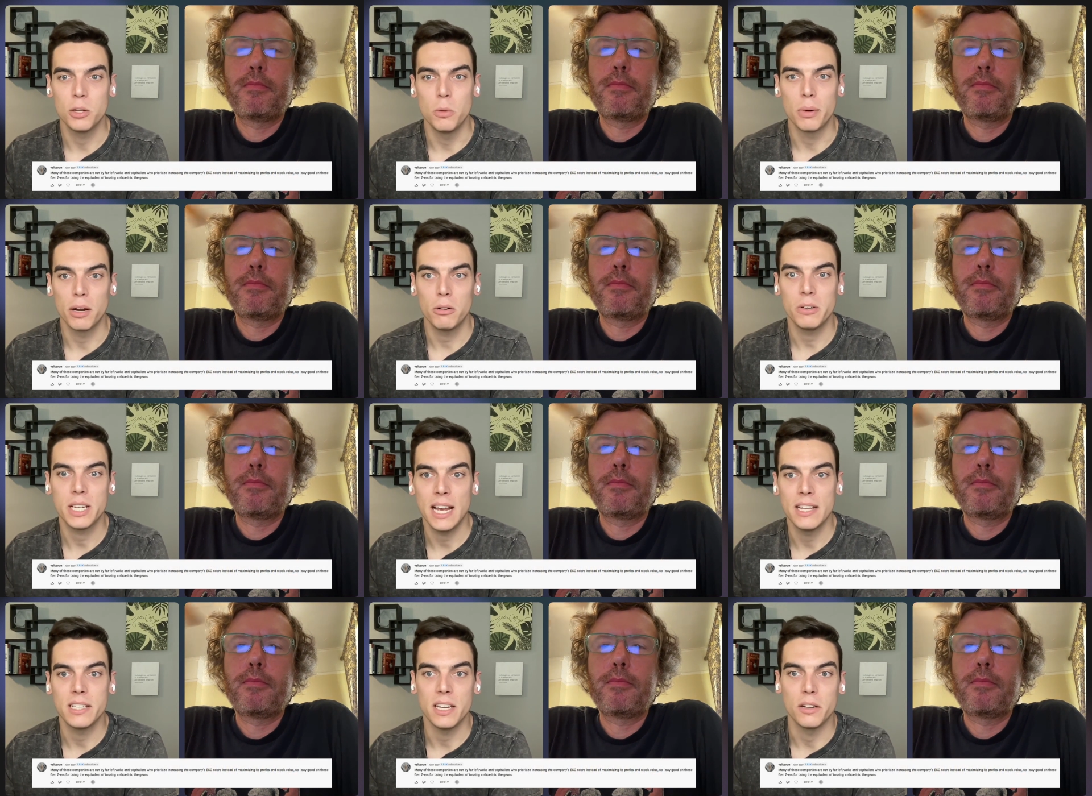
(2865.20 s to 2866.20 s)
Speaker 1: who
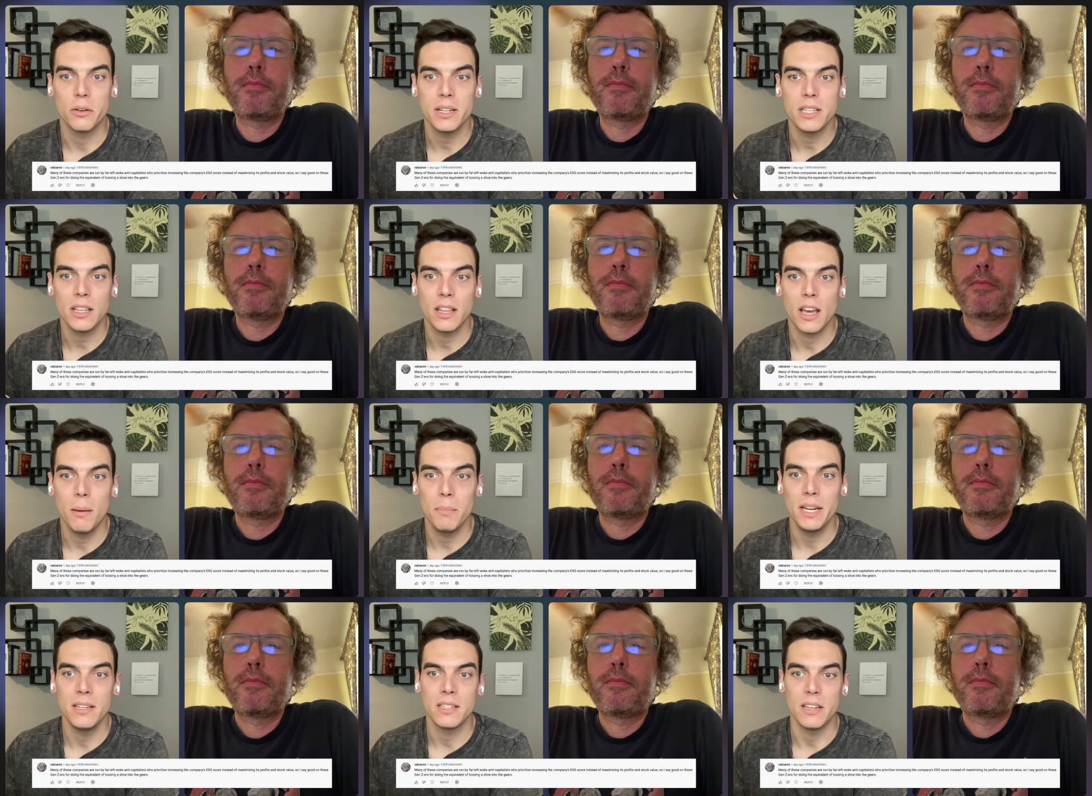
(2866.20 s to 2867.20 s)
prioritize increasing the
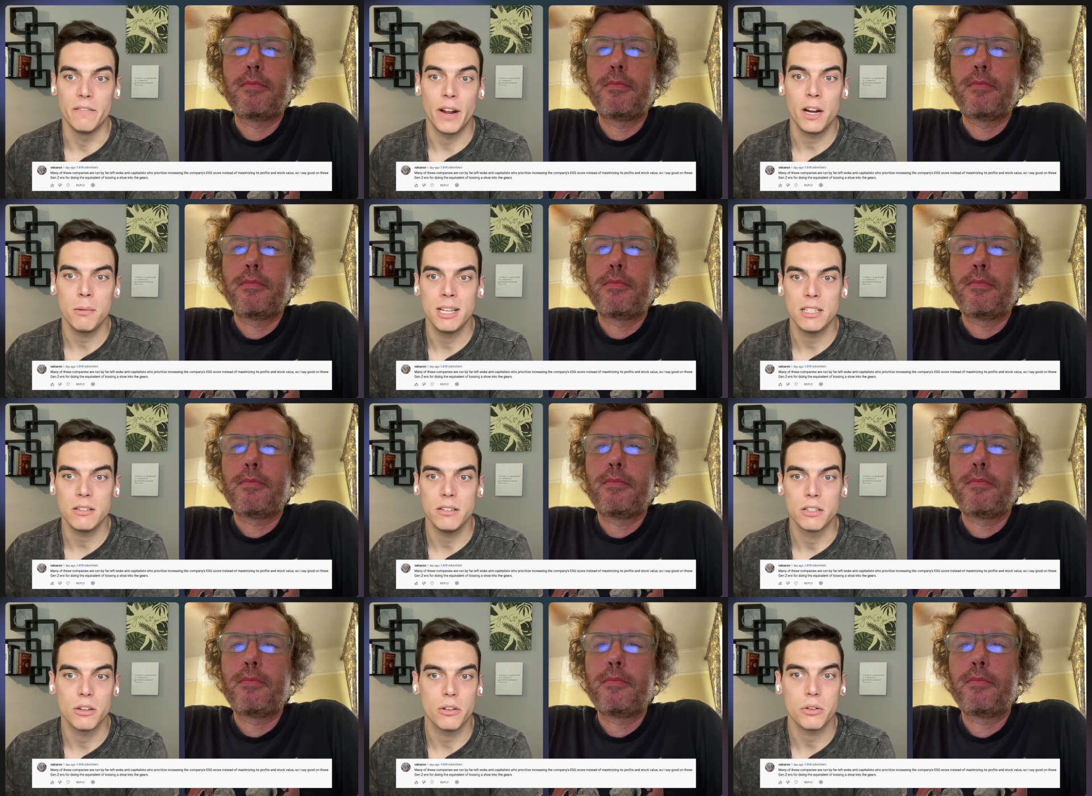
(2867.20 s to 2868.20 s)
company's environmental
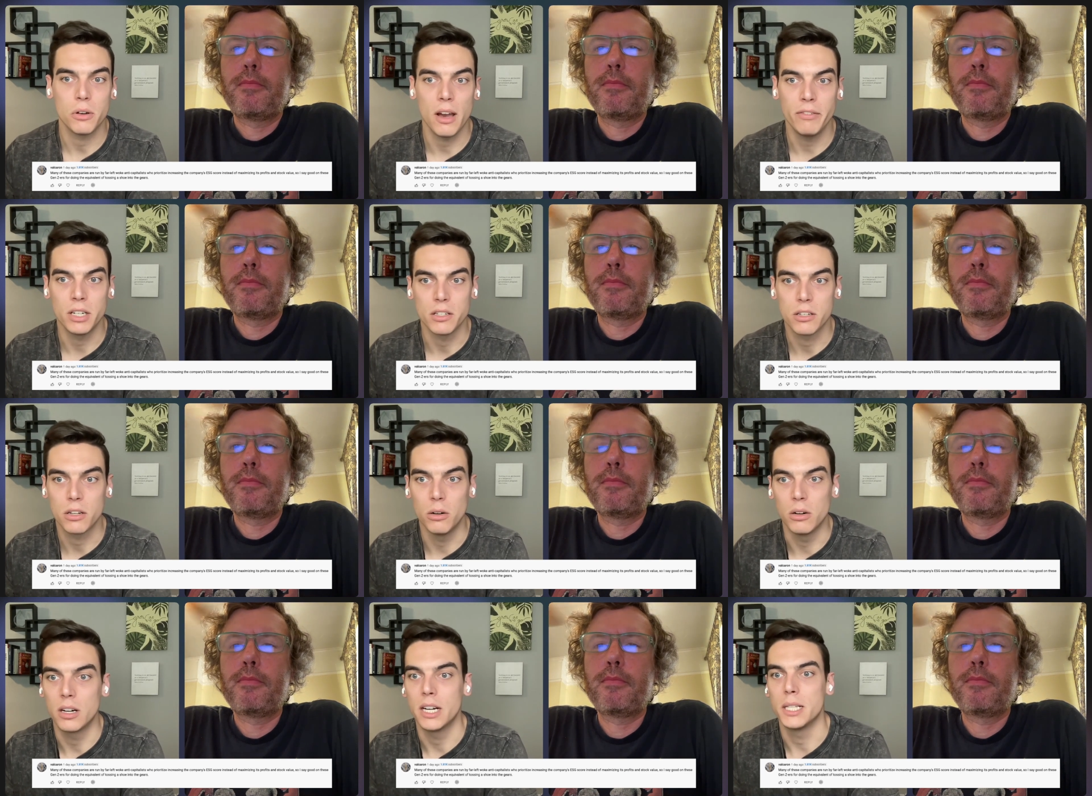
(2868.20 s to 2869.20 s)
and social governance
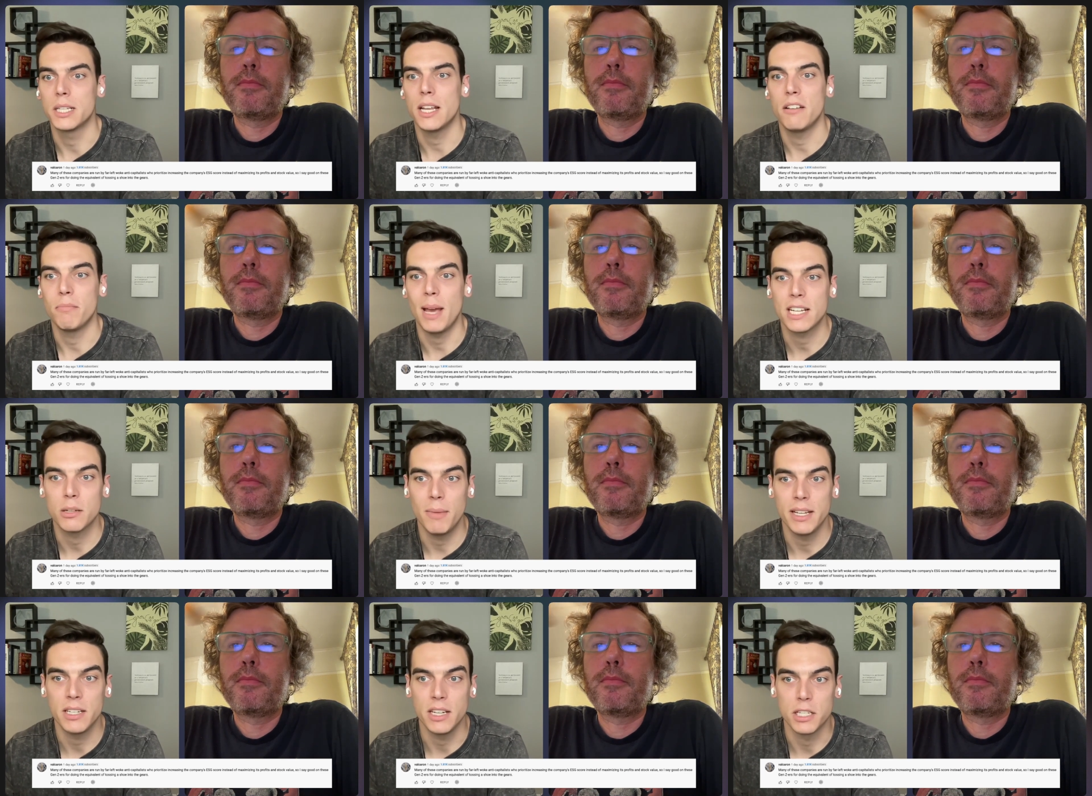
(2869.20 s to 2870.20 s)
score instead of
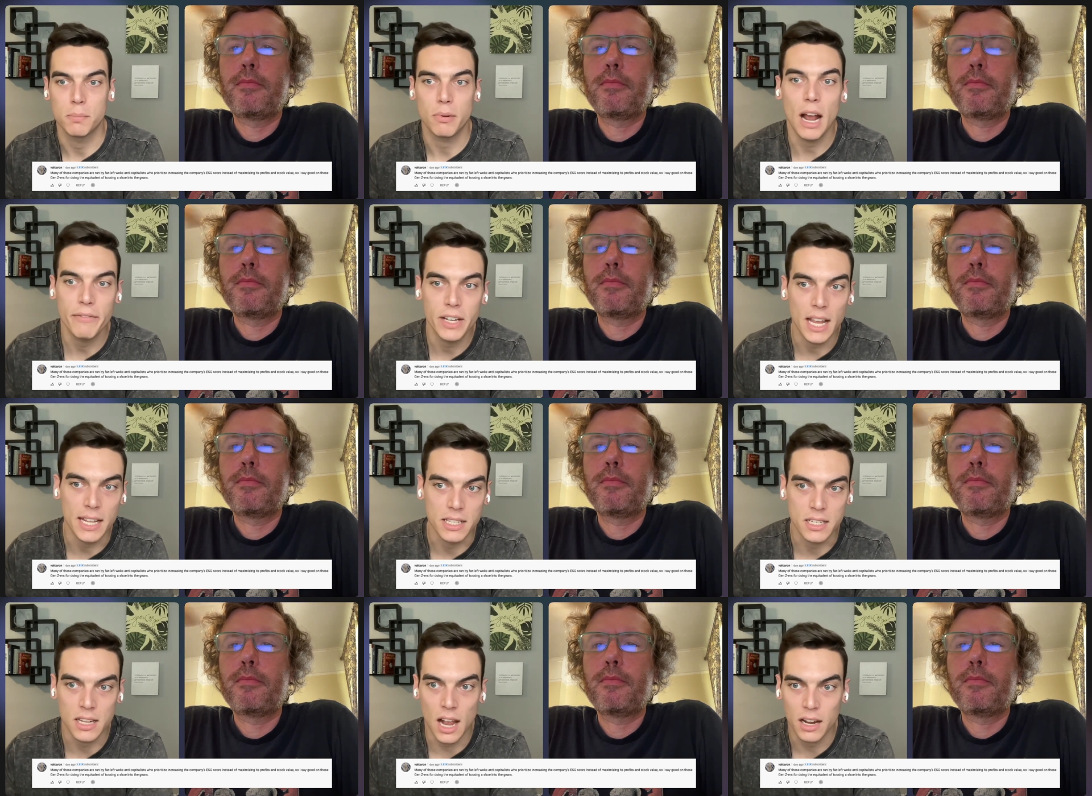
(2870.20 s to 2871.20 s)
maximizing its profit
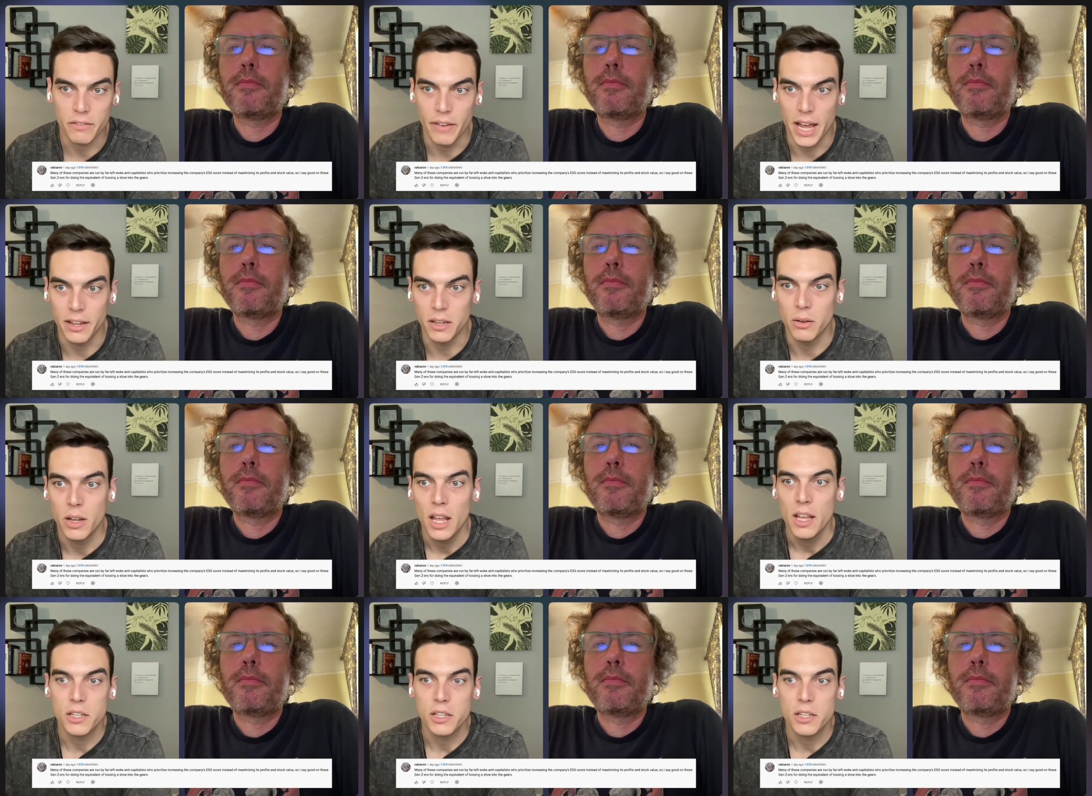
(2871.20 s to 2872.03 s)
and stock value.